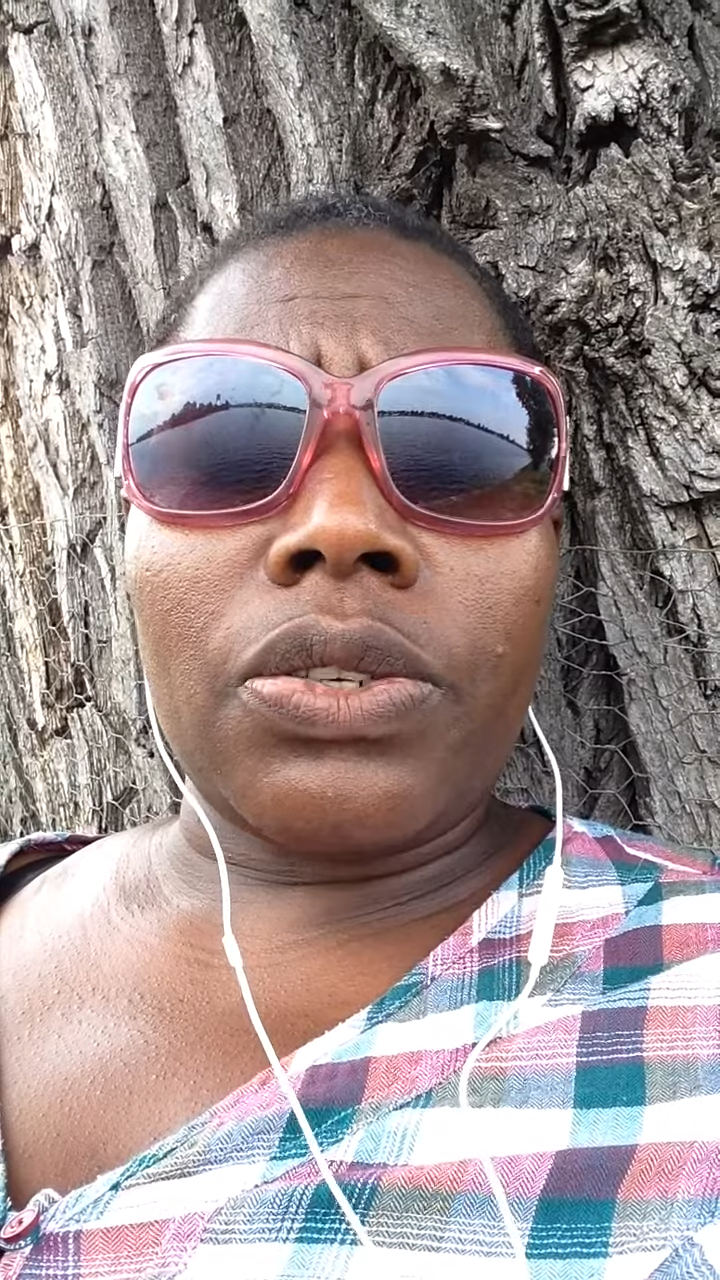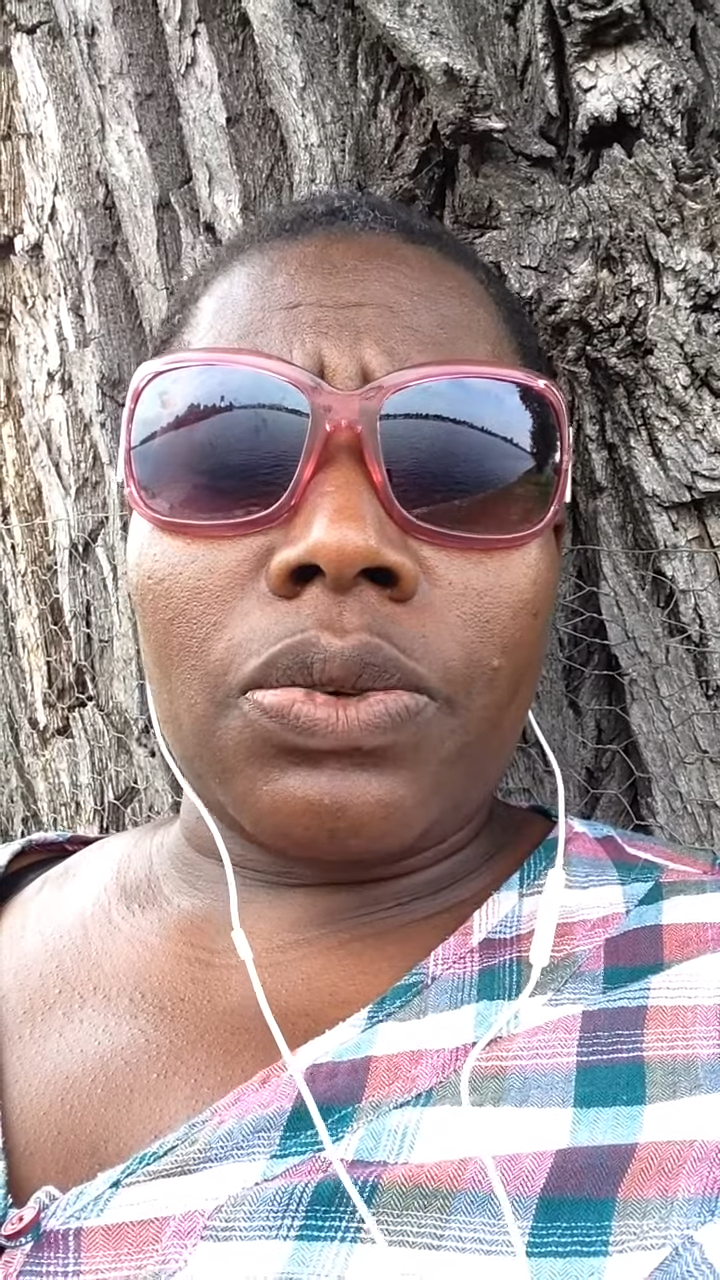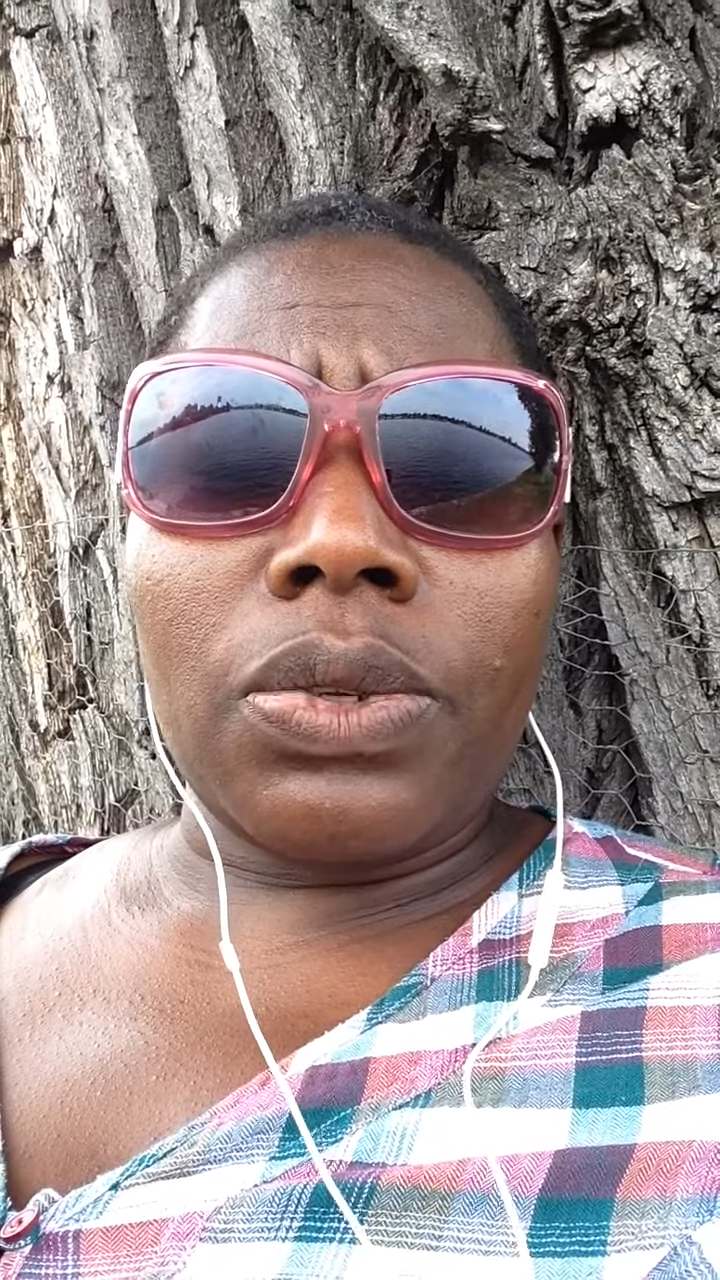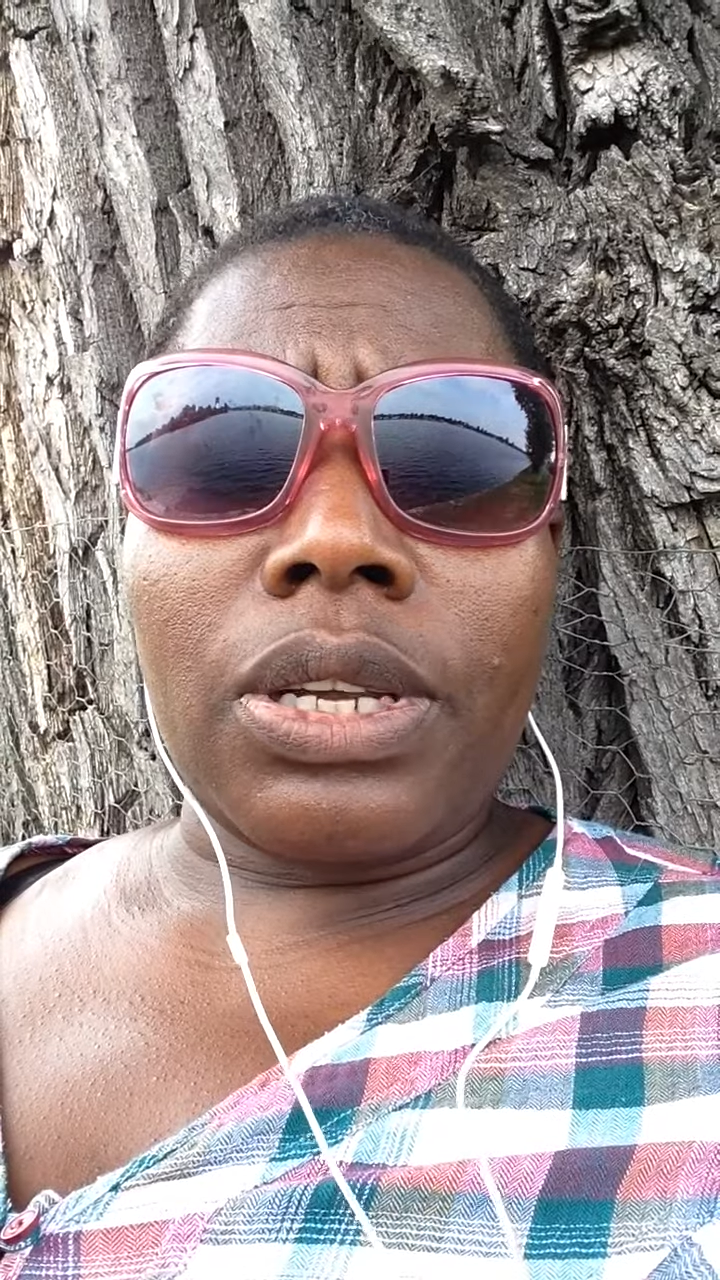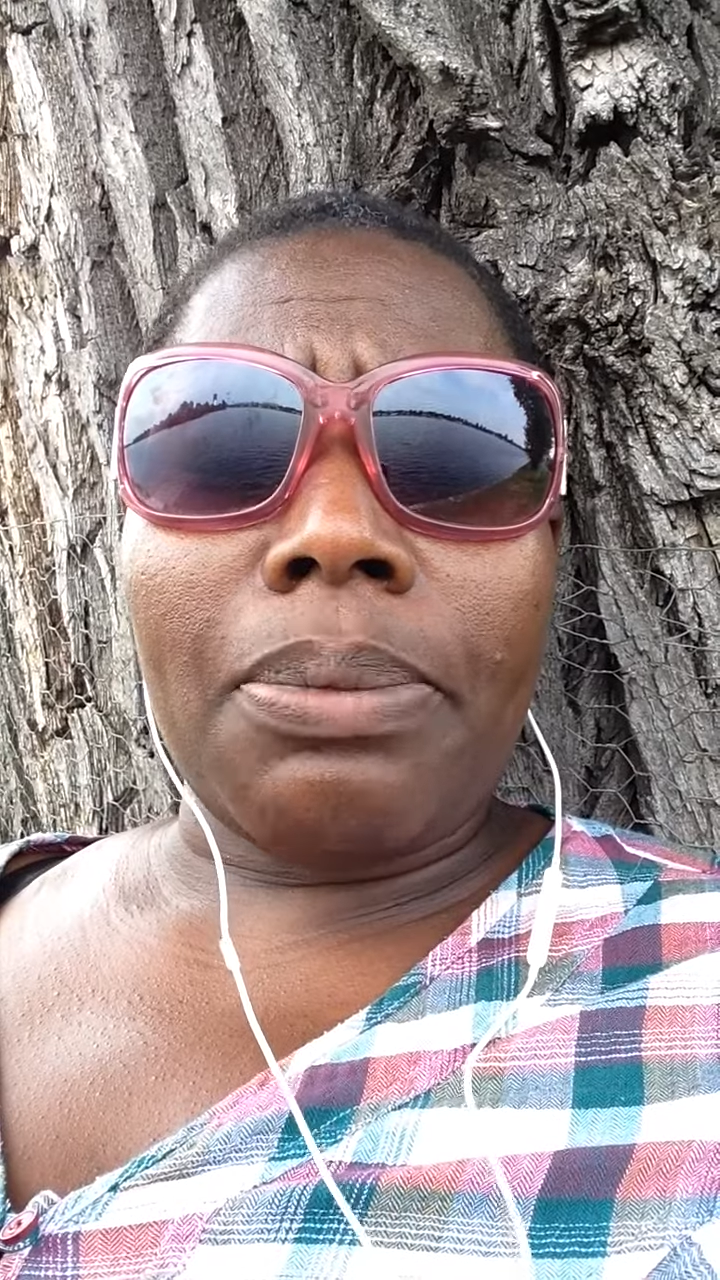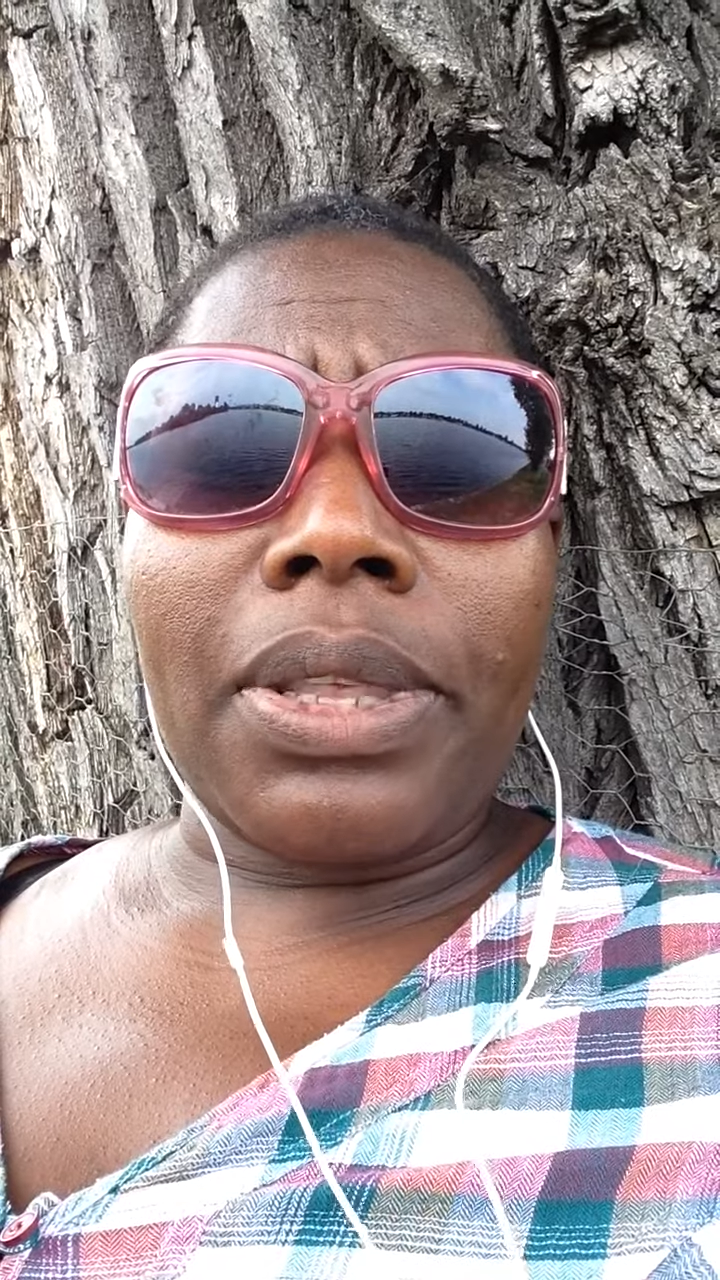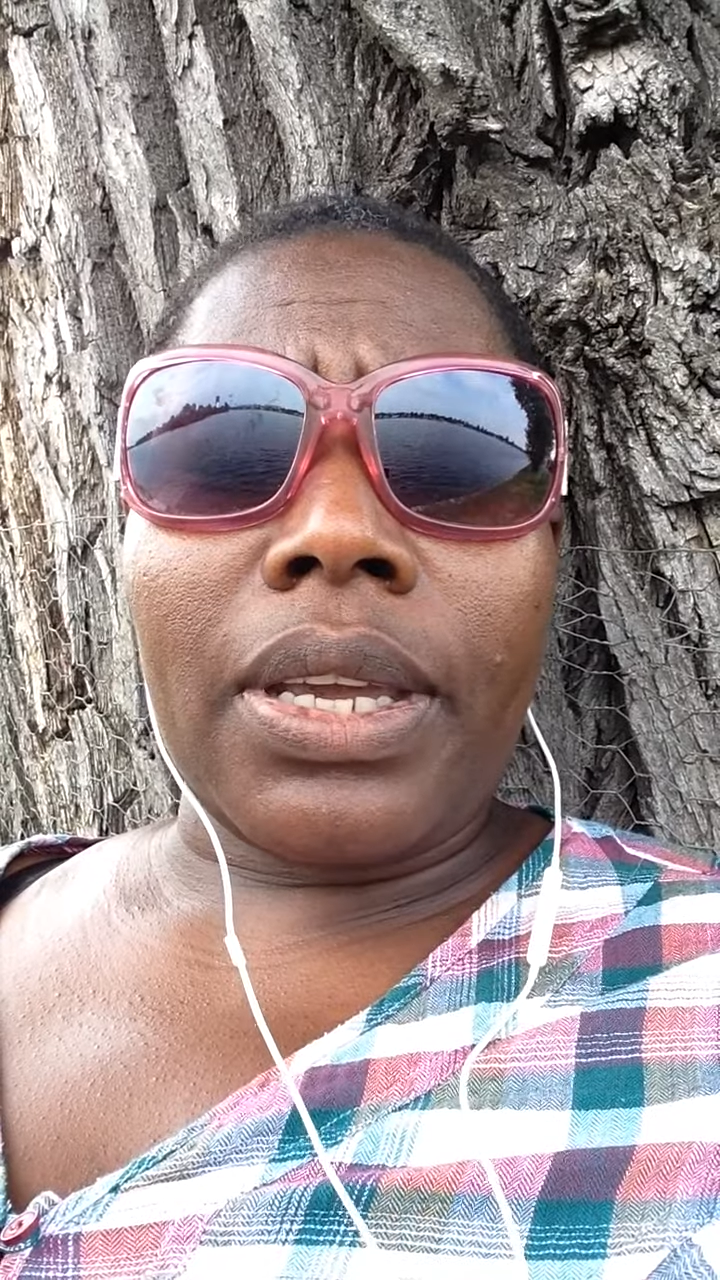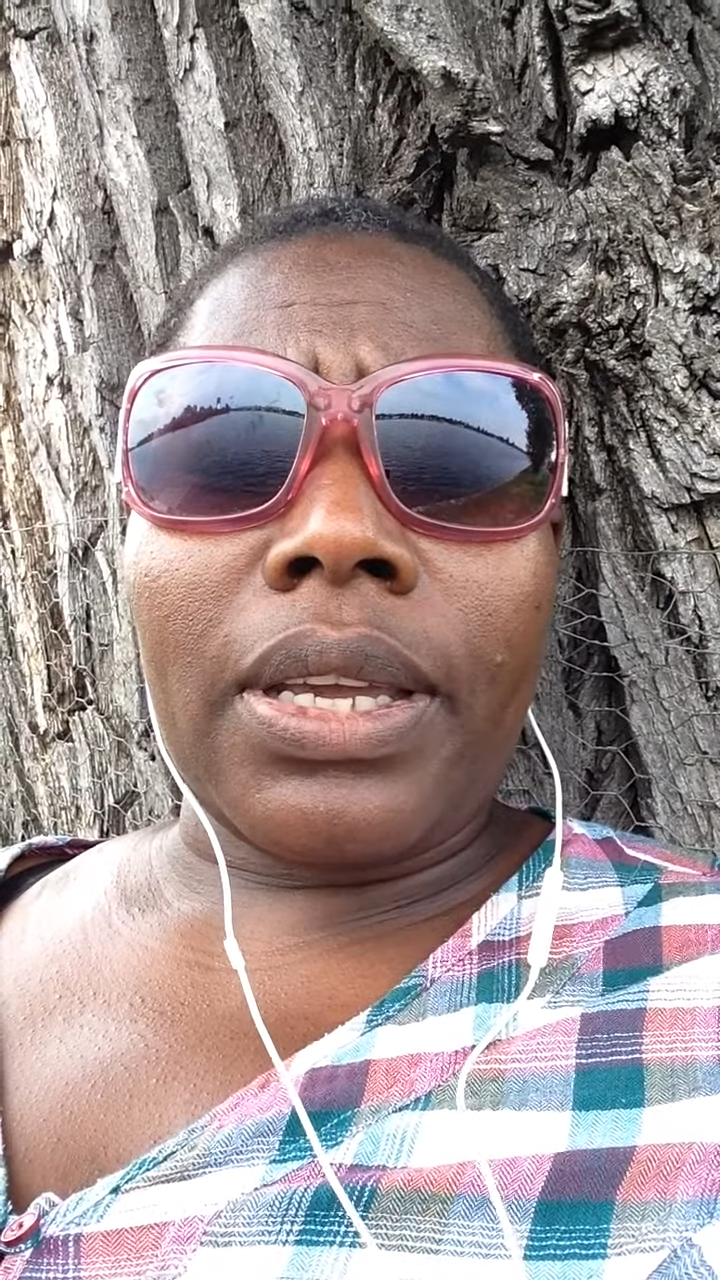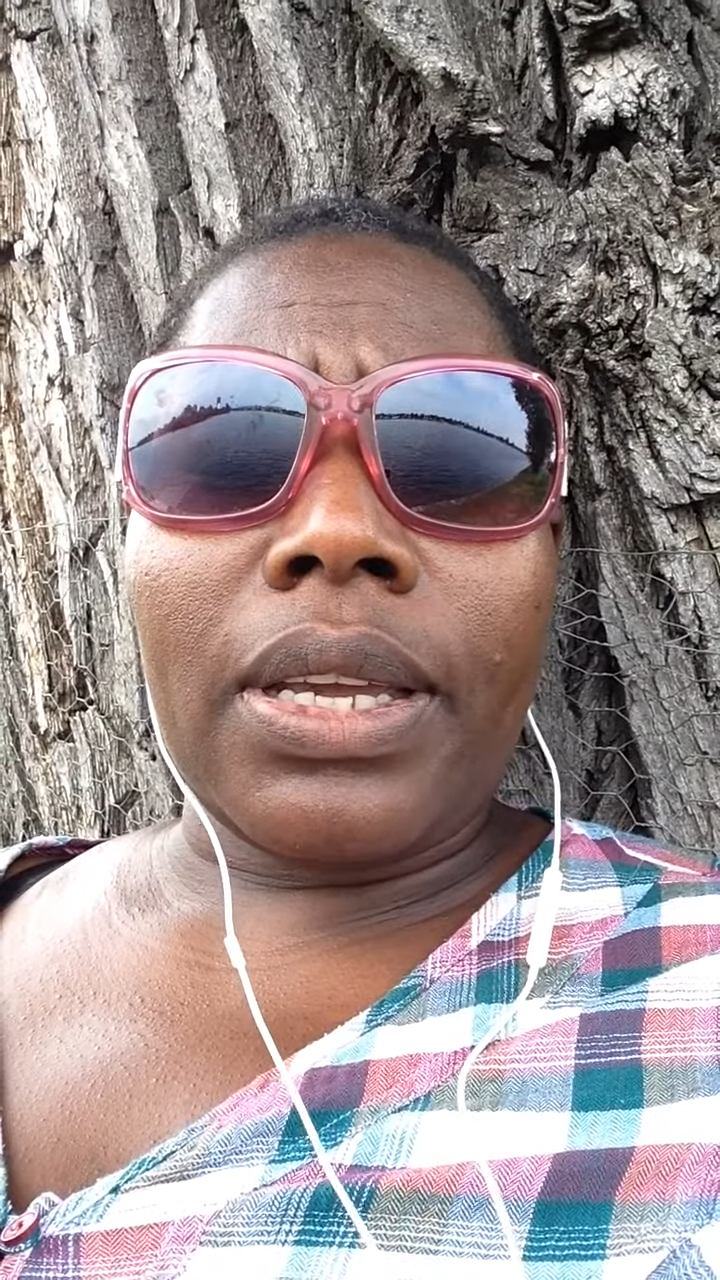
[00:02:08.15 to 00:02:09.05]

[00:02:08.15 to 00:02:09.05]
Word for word: to do something.